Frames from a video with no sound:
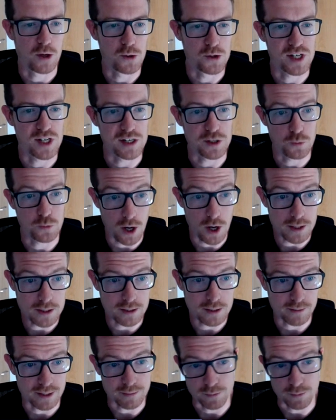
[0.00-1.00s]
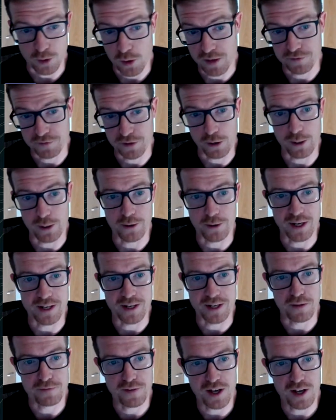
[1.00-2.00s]
who sees what, and if they're allowed
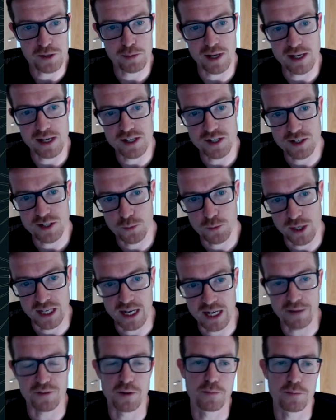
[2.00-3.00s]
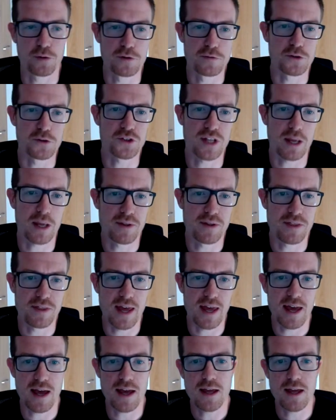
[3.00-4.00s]
in the first place, we can have an approval step
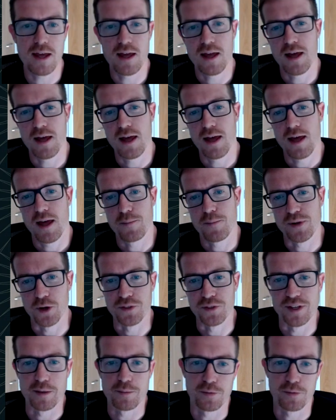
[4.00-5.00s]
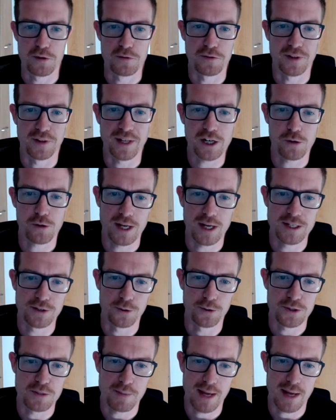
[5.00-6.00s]
in there. Beyond the approval, they're
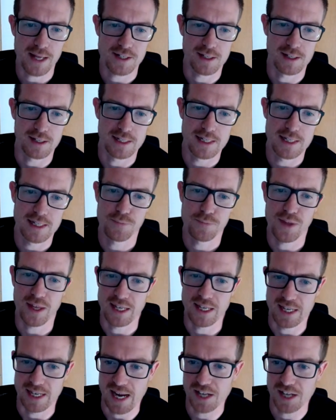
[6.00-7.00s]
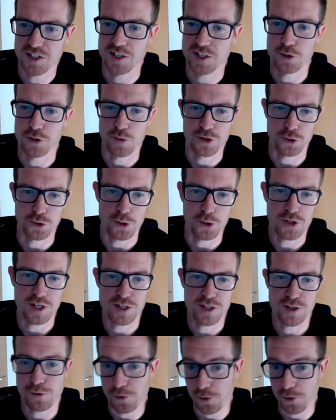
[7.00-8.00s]
curated automatically. They can get access to
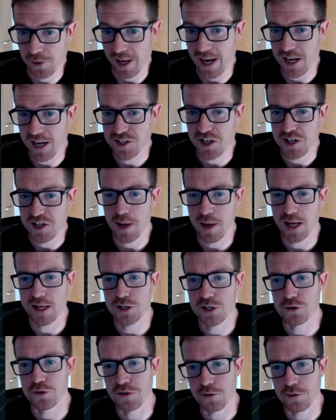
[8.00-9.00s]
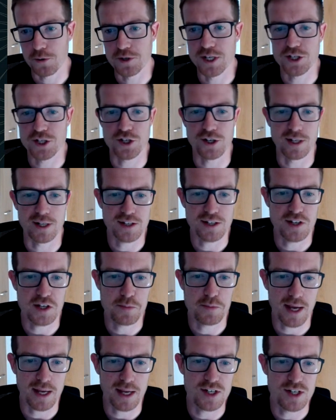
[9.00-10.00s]
resources through that access package or through additional
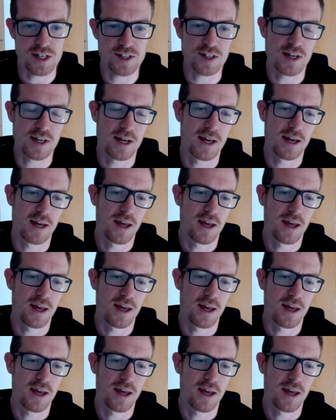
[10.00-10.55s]
access packages.